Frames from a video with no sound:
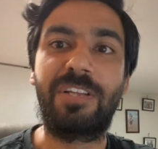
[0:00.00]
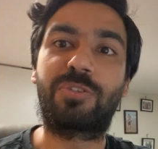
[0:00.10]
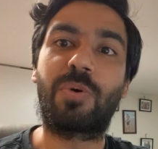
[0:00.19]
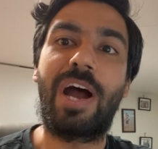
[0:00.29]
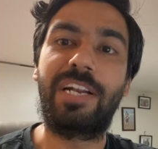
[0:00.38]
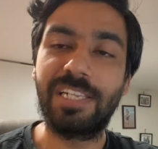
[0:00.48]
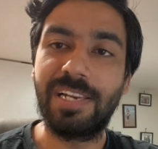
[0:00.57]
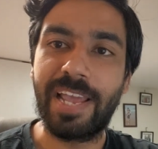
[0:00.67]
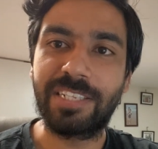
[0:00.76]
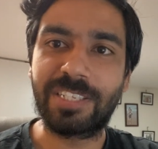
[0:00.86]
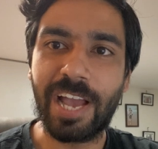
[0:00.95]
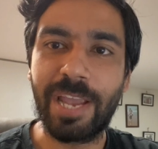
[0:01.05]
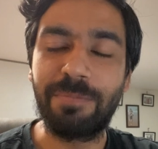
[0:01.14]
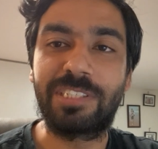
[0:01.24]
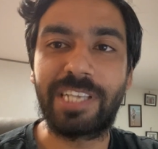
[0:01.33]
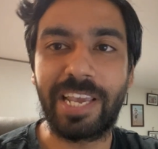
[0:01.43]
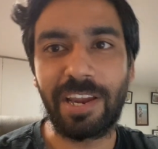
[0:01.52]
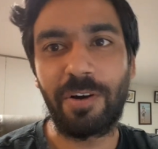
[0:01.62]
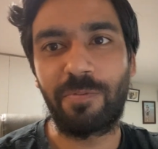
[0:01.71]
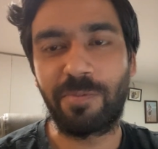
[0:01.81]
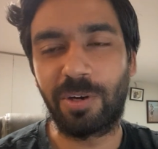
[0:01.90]
So until next time, take
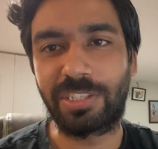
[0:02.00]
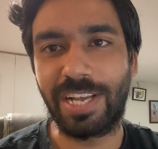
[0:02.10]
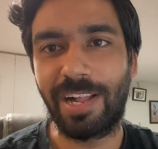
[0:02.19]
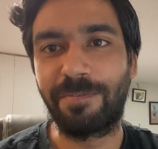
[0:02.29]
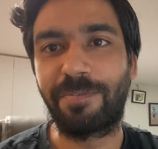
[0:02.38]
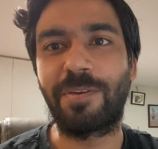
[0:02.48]
care of yourself,